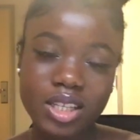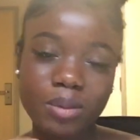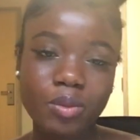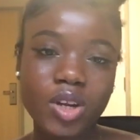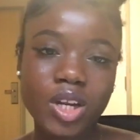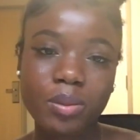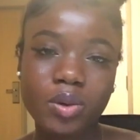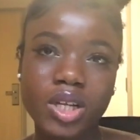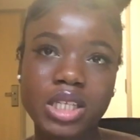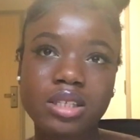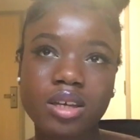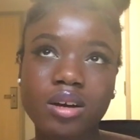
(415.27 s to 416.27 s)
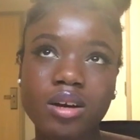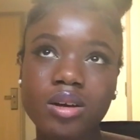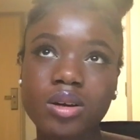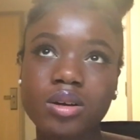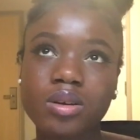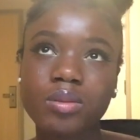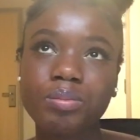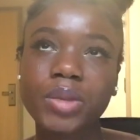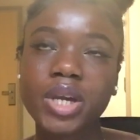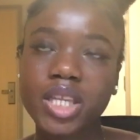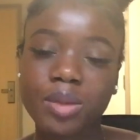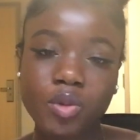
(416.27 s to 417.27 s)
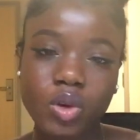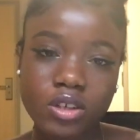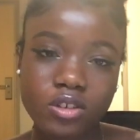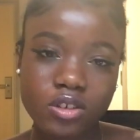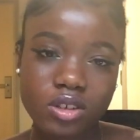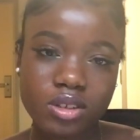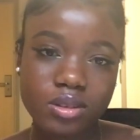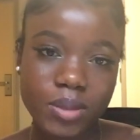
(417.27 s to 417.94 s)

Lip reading: The bullet points are, make them questions,